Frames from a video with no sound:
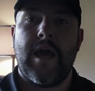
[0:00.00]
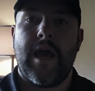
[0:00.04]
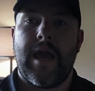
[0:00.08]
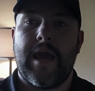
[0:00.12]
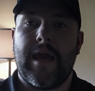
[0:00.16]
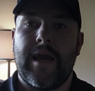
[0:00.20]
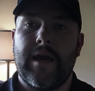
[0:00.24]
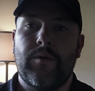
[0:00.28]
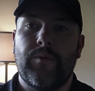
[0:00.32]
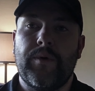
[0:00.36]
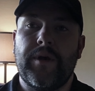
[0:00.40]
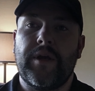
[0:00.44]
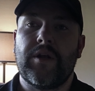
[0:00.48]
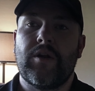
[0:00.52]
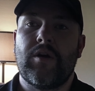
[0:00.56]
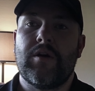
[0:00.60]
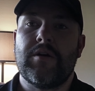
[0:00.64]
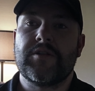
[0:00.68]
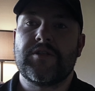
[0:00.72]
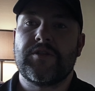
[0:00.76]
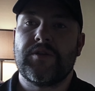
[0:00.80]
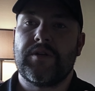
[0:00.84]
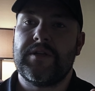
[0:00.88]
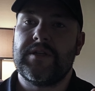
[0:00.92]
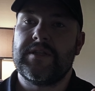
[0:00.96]
And we can
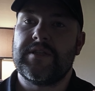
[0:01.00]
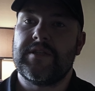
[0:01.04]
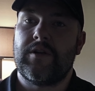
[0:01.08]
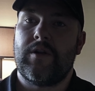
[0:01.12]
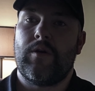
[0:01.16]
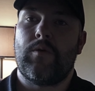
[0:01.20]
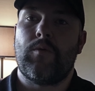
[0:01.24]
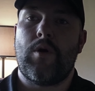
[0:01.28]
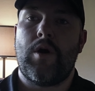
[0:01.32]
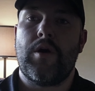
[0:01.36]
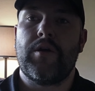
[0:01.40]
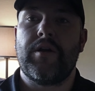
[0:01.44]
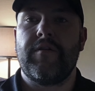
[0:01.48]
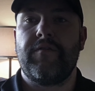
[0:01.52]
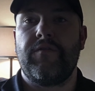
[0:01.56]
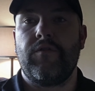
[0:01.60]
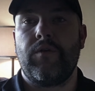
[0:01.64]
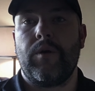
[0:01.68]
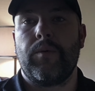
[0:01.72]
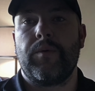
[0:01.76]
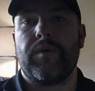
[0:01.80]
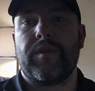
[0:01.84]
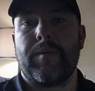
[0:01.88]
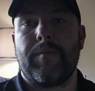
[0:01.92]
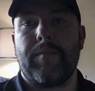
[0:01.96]
also consider
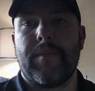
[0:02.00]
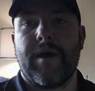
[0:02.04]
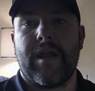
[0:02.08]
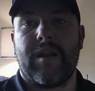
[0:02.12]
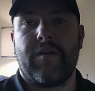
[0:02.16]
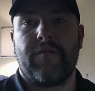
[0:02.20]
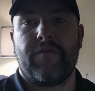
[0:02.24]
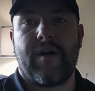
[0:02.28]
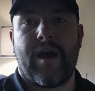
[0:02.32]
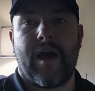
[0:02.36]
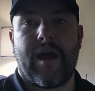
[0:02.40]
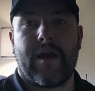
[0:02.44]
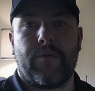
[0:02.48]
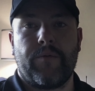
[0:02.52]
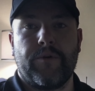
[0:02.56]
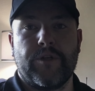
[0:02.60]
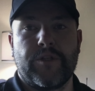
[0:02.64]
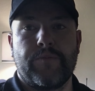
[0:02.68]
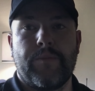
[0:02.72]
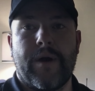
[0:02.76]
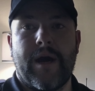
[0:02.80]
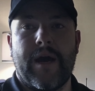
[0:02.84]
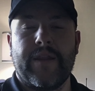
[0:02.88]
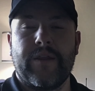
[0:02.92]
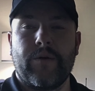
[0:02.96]
rendezvousing with a medevac,
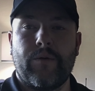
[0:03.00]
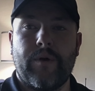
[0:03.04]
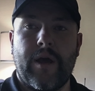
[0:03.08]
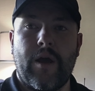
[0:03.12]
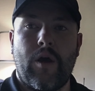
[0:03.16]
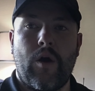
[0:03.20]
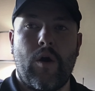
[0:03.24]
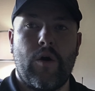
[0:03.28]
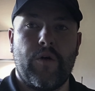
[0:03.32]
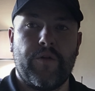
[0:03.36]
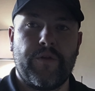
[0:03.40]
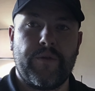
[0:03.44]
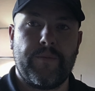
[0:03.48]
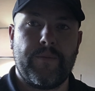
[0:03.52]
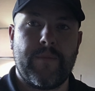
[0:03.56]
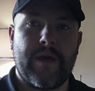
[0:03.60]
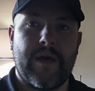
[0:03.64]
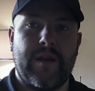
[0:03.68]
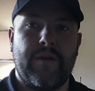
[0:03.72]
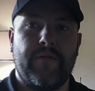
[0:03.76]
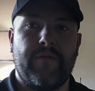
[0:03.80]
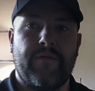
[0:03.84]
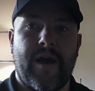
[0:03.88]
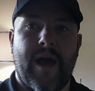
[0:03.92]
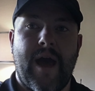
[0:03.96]
which, by the way, all the
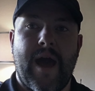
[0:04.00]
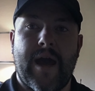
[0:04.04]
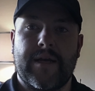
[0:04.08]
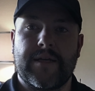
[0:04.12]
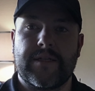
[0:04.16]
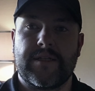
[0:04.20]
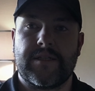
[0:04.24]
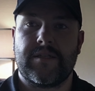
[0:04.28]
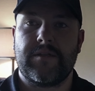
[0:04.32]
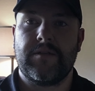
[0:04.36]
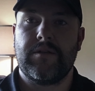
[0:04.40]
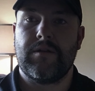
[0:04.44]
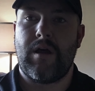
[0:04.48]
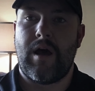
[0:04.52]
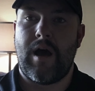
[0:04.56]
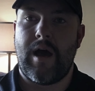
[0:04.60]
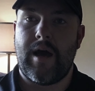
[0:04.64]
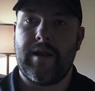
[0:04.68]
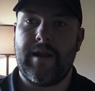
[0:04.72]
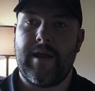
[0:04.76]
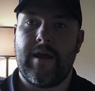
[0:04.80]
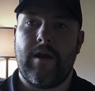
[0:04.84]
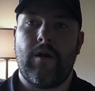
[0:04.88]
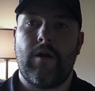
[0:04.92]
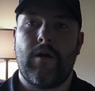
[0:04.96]
medevacs,
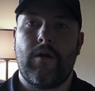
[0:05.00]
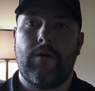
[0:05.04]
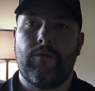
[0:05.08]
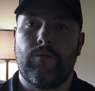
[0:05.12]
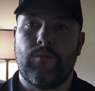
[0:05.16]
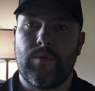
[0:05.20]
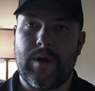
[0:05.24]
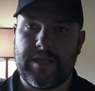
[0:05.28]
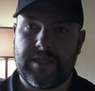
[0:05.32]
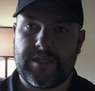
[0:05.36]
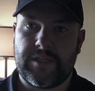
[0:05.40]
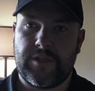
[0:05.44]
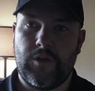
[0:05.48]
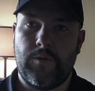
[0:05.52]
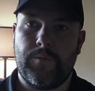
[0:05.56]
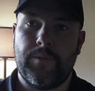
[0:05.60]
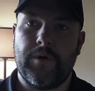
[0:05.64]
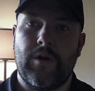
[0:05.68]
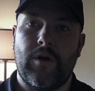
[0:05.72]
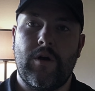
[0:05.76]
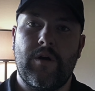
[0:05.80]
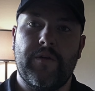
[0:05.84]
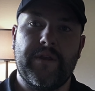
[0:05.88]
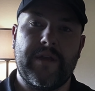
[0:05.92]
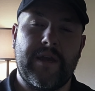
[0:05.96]
not air rescue,
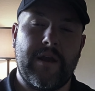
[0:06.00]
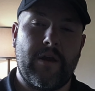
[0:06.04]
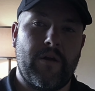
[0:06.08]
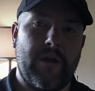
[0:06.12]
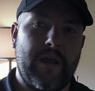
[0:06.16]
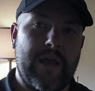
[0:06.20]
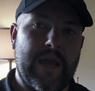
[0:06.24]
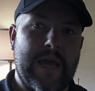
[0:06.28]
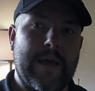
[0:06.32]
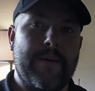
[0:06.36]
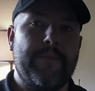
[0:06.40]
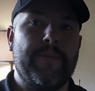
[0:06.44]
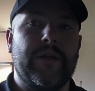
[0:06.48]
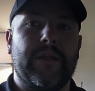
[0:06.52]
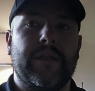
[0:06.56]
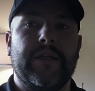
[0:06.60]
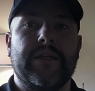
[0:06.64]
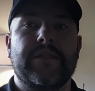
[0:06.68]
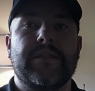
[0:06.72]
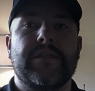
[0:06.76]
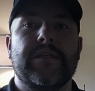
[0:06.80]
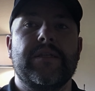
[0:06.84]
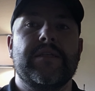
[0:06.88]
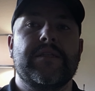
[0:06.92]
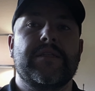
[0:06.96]
but all the air
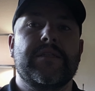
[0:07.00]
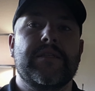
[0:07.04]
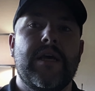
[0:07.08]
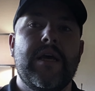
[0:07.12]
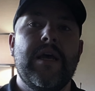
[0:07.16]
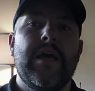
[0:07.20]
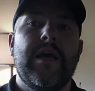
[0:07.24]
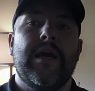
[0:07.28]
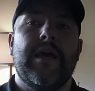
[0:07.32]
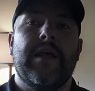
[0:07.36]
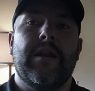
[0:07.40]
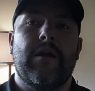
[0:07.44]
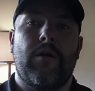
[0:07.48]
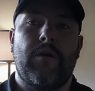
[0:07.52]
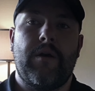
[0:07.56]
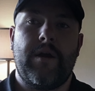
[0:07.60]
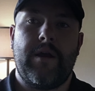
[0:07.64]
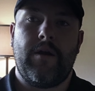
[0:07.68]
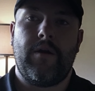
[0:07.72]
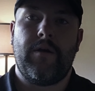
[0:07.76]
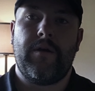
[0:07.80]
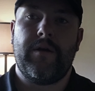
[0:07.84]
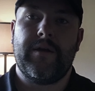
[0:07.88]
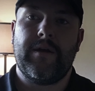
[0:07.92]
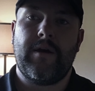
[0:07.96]
ambulances in our
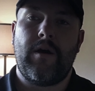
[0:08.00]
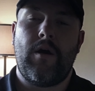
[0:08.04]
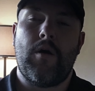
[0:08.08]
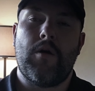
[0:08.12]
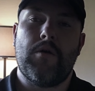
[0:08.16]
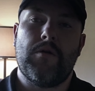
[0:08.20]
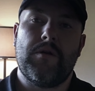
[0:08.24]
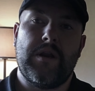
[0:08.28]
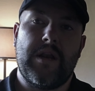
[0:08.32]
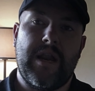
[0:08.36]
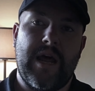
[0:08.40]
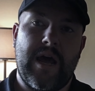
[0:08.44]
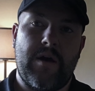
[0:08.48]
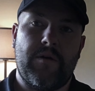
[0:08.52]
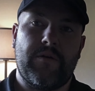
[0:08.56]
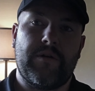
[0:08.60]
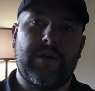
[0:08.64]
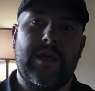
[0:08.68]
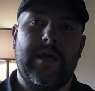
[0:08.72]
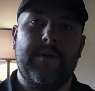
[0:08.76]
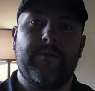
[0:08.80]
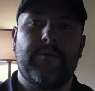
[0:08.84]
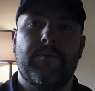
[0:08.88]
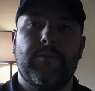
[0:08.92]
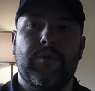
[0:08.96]
area are now
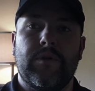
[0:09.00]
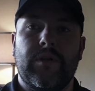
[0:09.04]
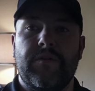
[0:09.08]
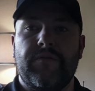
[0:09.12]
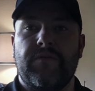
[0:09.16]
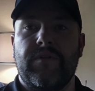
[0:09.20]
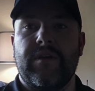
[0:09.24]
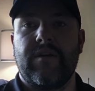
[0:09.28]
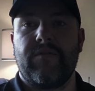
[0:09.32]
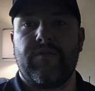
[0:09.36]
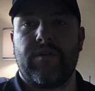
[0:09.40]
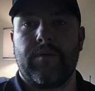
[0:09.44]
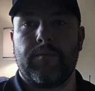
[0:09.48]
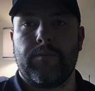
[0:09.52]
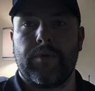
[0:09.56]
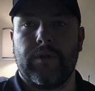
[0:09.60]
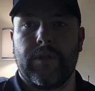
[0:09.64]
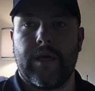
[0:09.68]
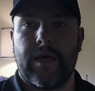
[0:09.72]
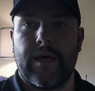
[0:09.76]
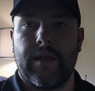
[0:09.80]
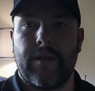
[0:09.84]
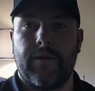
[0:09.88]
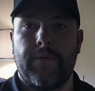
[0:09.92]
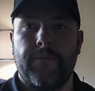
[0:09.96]
capable of giving
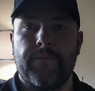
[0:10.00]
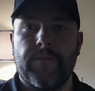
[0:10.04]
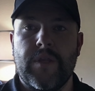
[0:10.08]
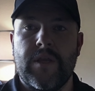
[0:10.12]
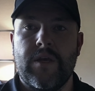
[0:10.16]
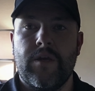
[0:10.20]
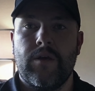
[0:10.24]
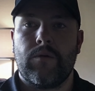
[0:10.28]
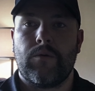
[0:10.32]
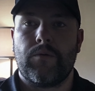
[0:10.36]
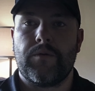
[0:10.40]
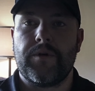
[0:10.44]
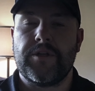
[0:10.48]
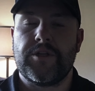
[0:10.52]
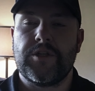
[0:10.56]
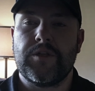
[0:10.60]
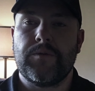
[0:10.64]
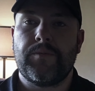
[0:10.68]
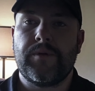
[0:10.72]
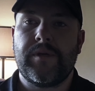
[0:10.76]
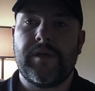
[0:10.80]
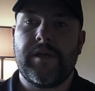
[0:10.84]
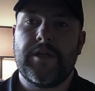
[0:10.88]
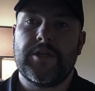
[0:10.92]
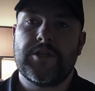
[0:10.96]
blood. Reach
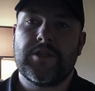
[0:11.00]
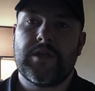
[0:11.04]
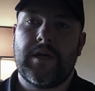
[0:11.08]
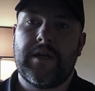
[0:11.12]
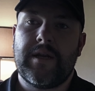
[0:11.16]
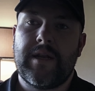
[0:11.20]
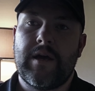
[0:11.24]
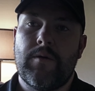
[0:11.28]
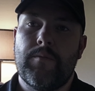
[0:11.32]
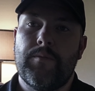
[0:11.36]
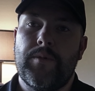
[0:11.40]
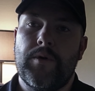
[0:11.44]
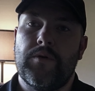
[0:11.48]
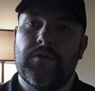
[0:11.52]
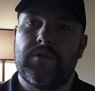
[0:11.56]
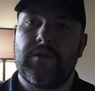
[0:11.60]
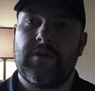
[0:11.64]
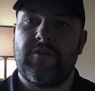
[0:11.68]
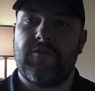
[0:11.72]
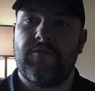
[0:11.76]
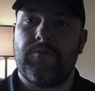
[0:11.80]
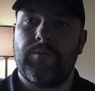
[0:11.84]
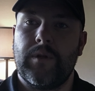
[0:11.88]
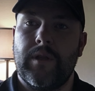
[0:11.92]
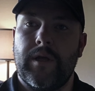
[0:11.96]
and PHI now both
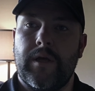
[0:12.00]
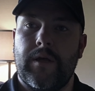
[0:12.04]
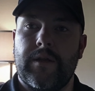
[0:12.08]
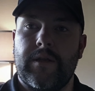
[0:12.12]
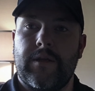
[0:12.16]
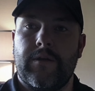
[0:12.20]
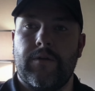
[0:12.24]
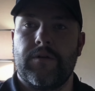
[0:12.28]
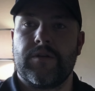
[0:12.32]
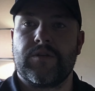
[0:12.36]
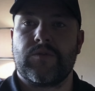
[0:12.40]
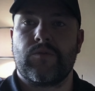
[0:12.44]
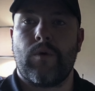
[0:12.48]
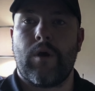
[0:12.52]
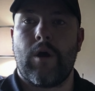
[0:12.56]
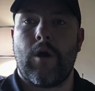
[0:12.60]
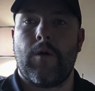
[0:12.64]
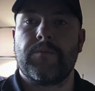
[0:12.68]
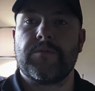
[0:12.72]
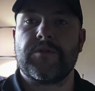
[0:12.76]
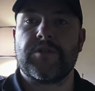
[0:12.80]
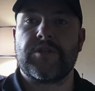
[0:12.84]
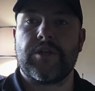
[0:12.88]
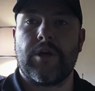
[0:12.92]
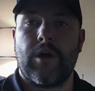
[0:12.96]
give blood here as
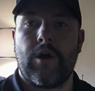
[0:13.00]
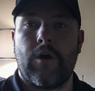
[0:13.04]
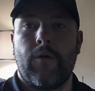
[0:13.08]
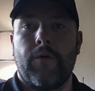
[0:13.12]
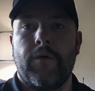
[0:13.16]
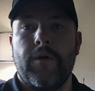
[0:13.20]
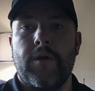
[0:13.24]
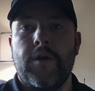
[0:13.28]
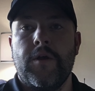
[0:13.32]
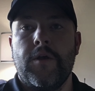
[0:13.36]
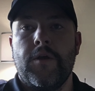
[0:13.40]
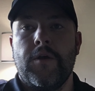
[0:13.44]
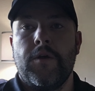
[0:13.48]
well. So,